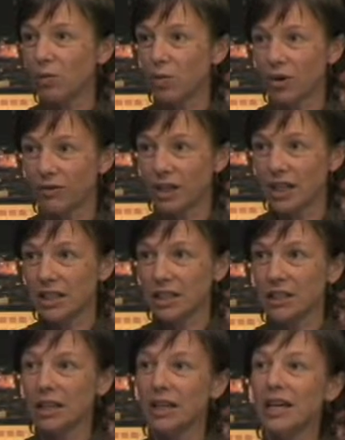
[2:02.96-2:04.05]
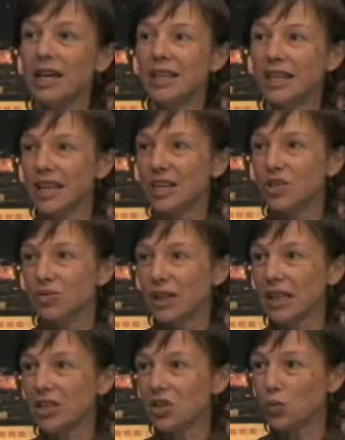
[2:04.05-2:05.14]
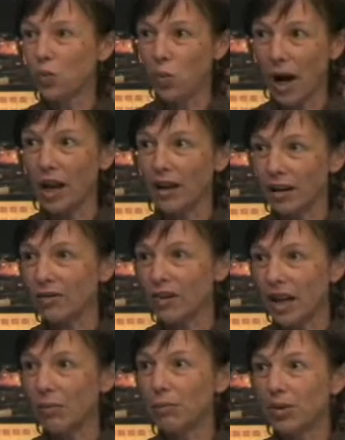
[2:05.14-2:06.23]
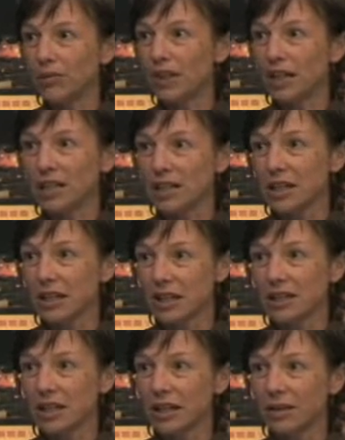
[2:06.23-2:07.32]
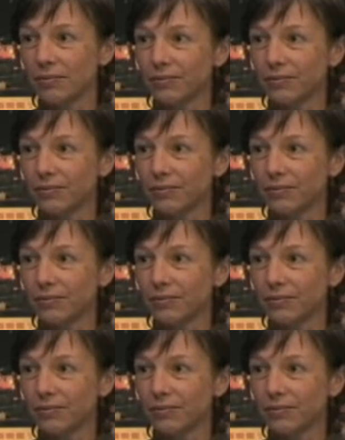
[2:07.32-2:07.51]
and what affects it, that's really just one of a number of things to consider.